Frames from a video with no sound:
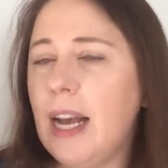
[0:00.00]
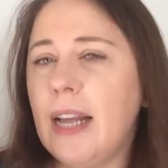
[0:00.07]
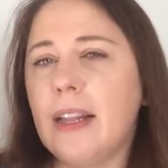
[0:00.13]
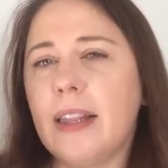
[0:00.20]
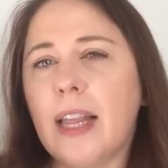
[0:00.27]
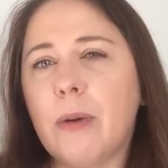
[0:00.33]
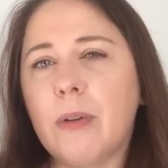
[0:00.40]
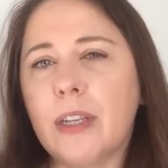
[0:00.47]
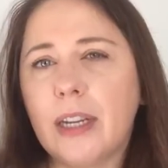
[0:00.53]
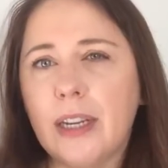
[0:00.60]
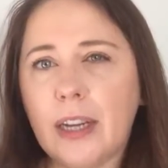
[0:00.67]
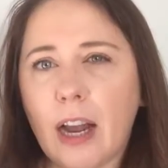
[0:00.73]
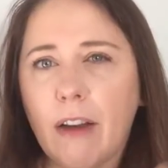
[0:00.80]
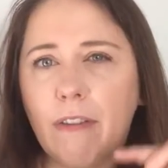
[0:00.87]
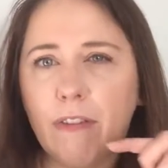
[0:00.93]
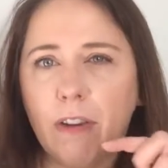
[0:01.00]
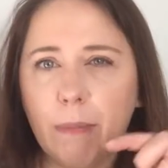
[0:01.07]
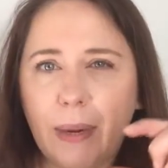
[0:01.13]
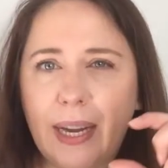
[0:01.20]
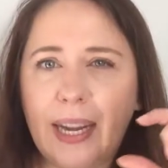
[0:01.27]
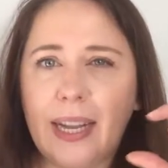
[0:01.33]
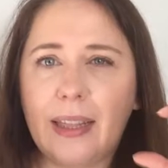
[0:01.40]
that there was enough for
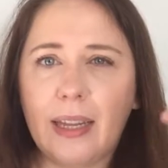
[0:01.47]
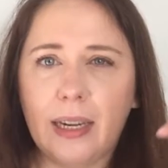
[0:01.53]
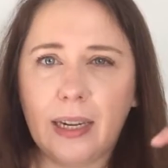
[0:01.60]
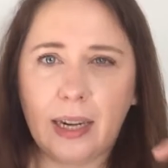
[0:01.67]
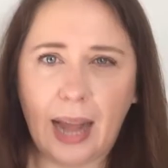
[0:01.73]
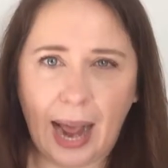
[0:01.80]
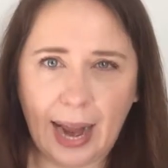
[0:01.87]
me in the little